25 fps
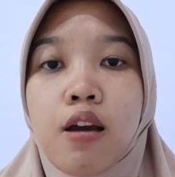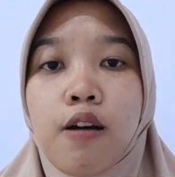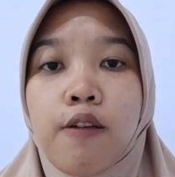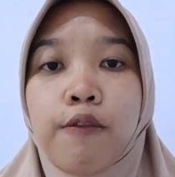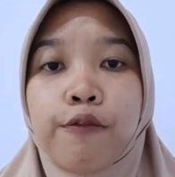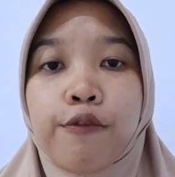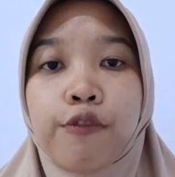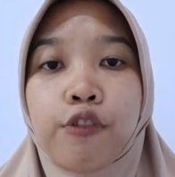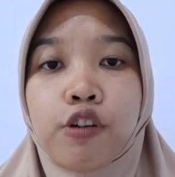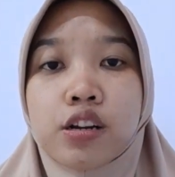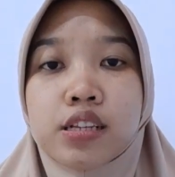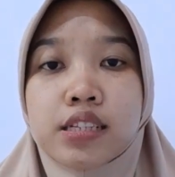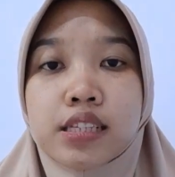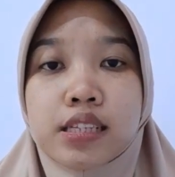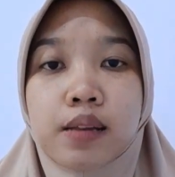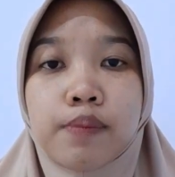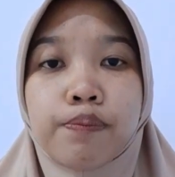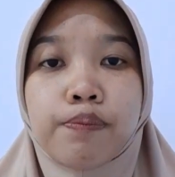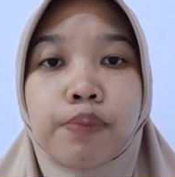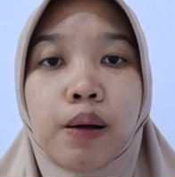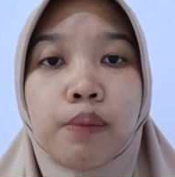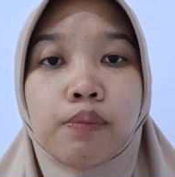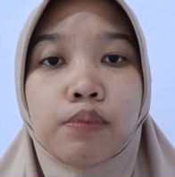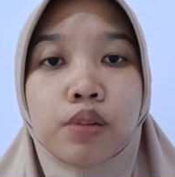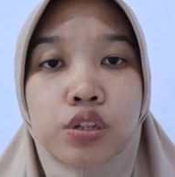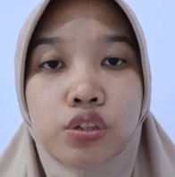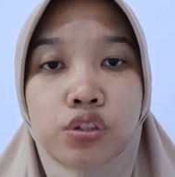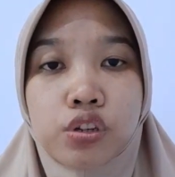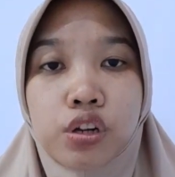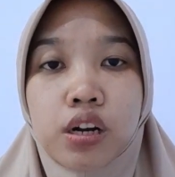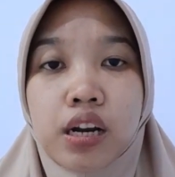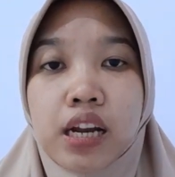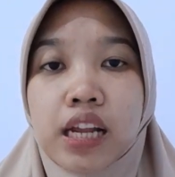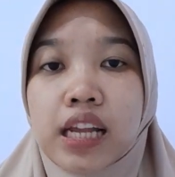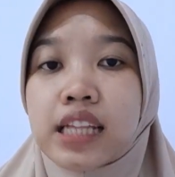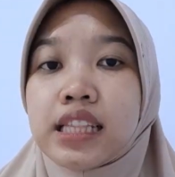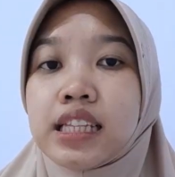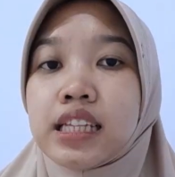forcing publisher
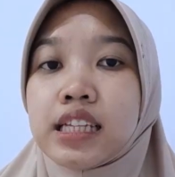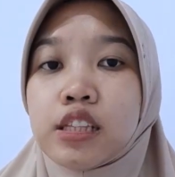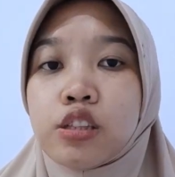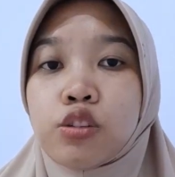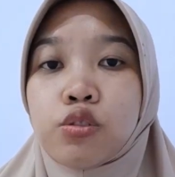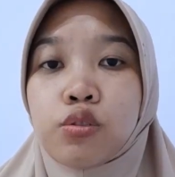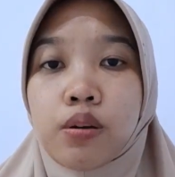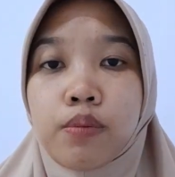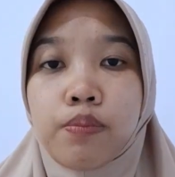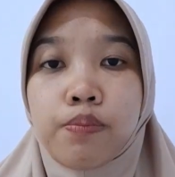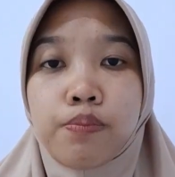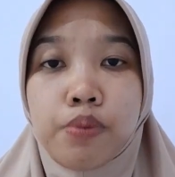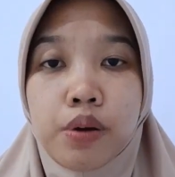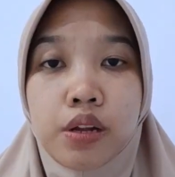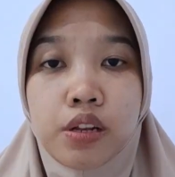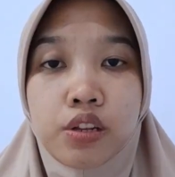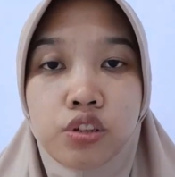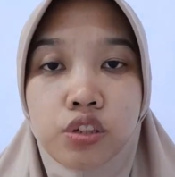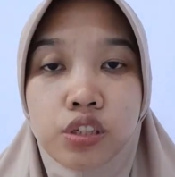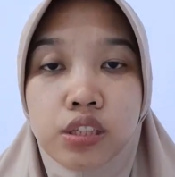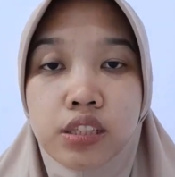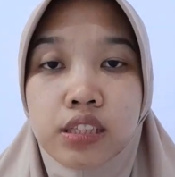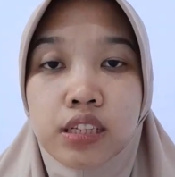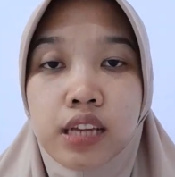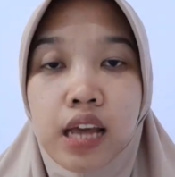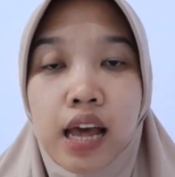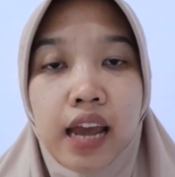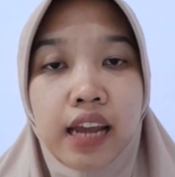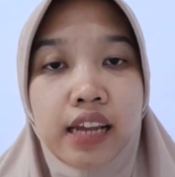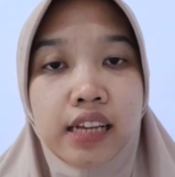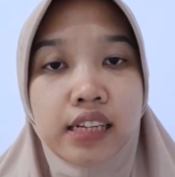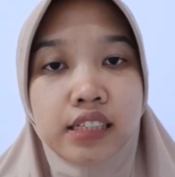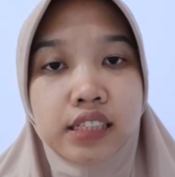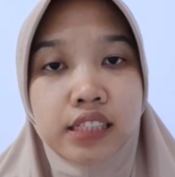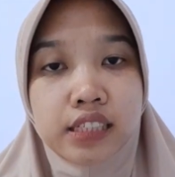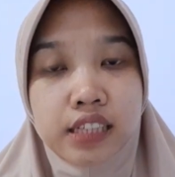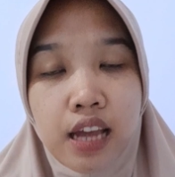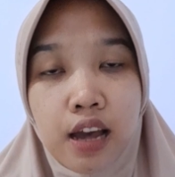either to abandon the
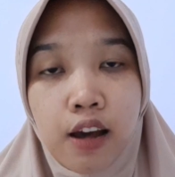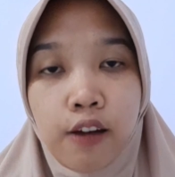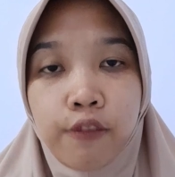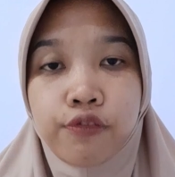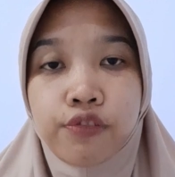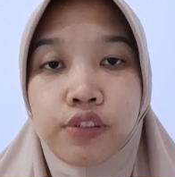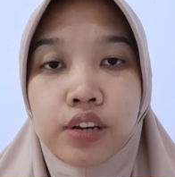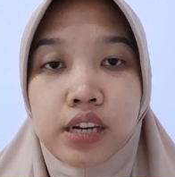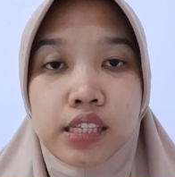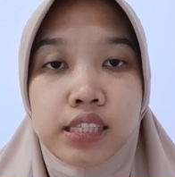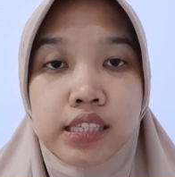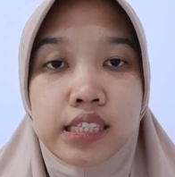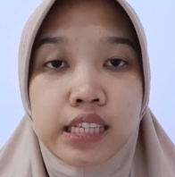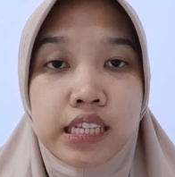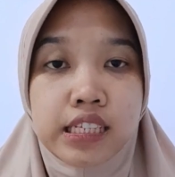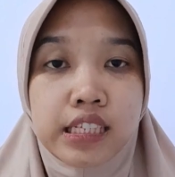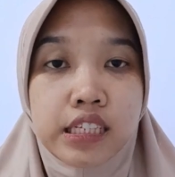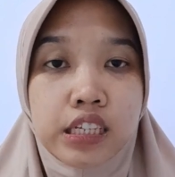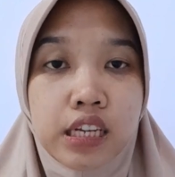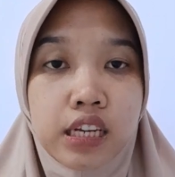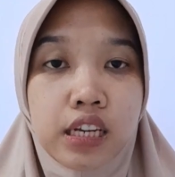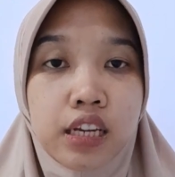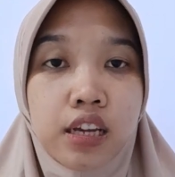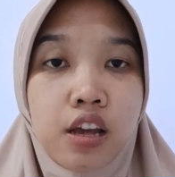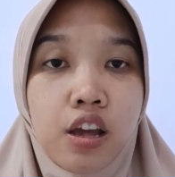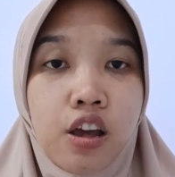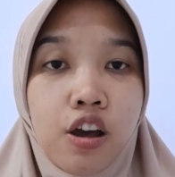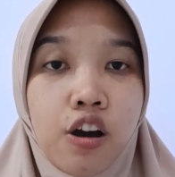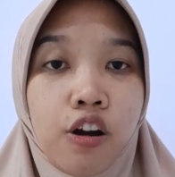idea of translating